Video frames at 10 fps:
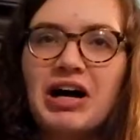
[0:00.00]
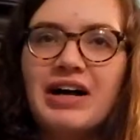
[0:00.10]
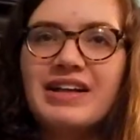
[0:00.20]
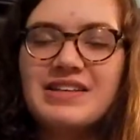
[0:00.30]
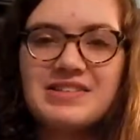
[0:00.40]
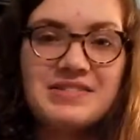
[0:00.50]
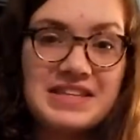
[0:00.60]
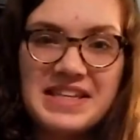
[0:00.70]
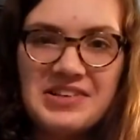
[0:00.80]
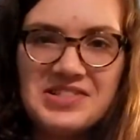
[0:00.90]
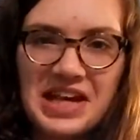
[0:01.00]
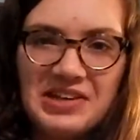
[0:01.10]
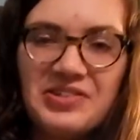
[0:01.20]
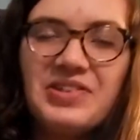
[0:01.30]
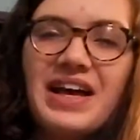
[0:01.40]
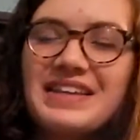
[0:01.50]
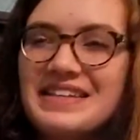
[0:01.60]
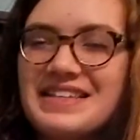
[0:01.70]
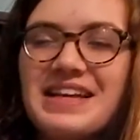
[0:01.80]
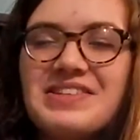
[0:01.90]
is the cell cycle, and the
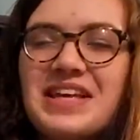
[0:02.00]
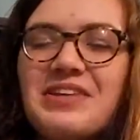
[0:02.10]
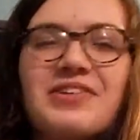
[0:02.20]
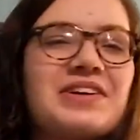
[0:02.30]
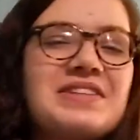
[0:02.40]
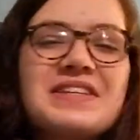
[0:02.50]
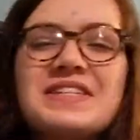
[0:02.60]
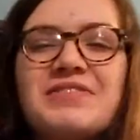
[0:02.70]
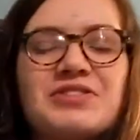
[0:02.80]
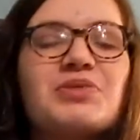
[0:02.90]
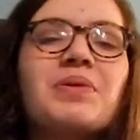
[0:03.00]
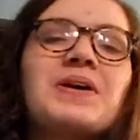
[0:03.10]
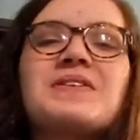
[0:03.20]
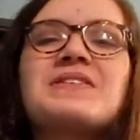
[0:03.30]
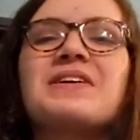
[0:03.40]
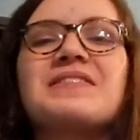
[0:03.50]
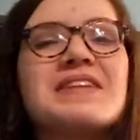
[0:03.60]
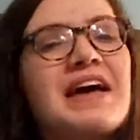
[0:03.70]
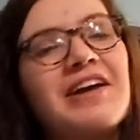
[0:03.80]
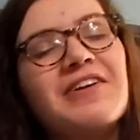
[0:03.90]
cell cycle consists of two parts. There is
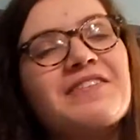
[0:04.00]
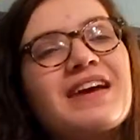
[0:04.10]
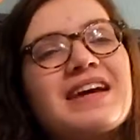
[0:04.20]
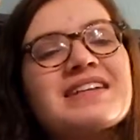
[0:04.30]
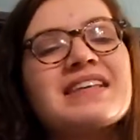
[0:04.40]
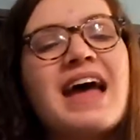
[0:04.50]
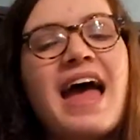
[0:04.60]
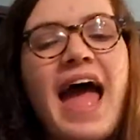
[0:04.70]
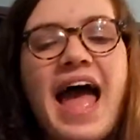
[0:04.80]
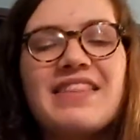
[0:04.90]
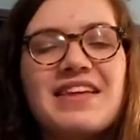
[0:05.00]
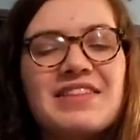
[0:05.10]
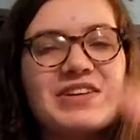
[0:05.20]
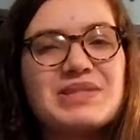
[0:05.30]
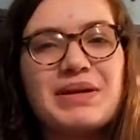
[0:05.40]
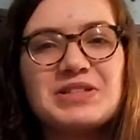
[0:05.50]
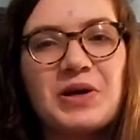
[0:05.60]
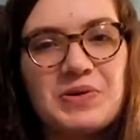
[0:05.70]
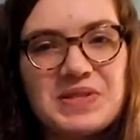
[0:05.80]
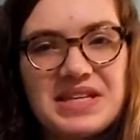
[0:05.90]
interphase, and then there is
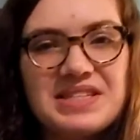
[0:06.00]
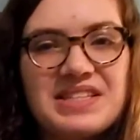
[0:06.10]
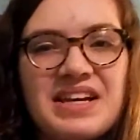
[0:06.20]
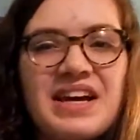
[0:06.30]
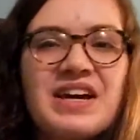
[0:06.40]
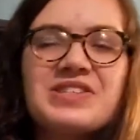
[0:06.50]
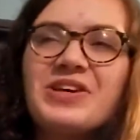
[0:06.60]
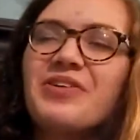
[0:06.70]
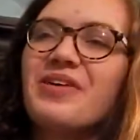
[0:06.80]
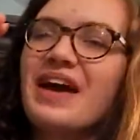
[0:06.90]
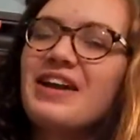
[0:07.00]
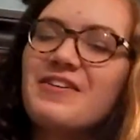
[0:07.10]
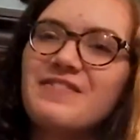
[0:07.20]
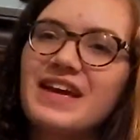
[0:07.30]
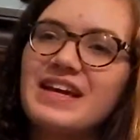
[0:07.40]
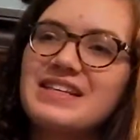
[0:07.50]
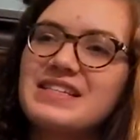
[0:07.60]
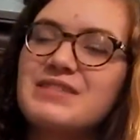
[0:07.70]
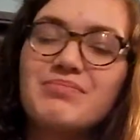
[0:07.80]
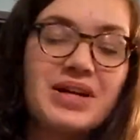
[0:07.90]
mitosis. So interphase
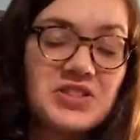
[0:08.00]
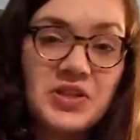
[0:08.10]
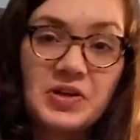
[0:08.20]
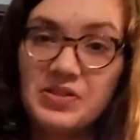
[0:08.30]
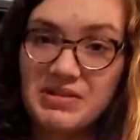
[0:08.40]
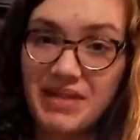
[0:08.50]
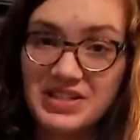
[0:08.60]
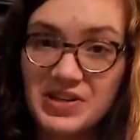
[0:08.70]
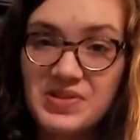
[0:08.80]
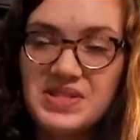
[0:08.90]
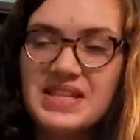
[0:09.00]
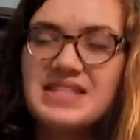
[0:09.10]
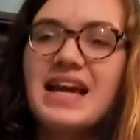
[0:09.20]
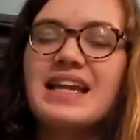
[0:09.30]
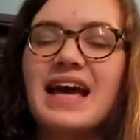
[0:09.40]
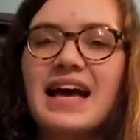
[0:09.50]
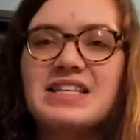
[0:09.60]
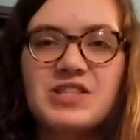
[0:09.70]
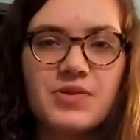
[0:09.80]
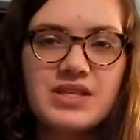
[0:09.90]
is much longer than mitosis, and it
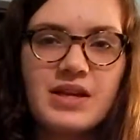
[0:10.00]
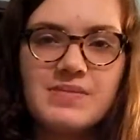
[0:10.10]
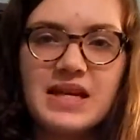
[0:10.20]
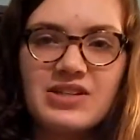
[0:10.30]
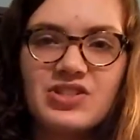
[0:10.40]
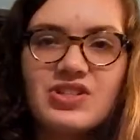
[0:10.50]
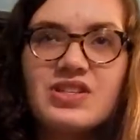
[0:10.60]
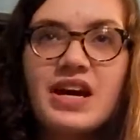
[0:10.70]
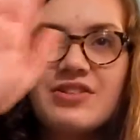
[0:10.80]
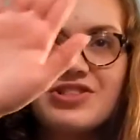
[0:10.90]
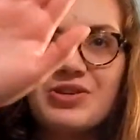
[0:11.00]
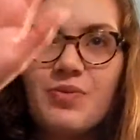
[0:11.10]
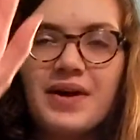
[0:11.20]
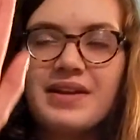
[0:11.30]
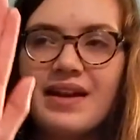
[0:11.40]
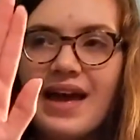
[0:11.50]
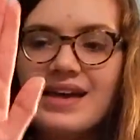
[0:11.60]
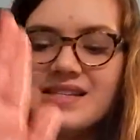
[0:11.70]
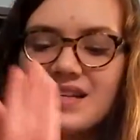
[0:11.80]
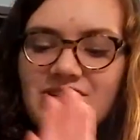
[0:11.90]
has three subsections, G1,
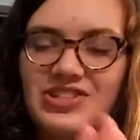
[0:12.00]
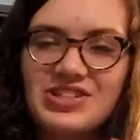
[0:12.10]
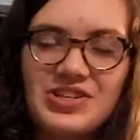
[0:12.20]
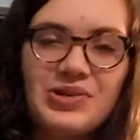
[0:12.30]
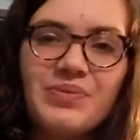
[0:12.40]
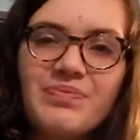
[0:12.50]
S, and G2.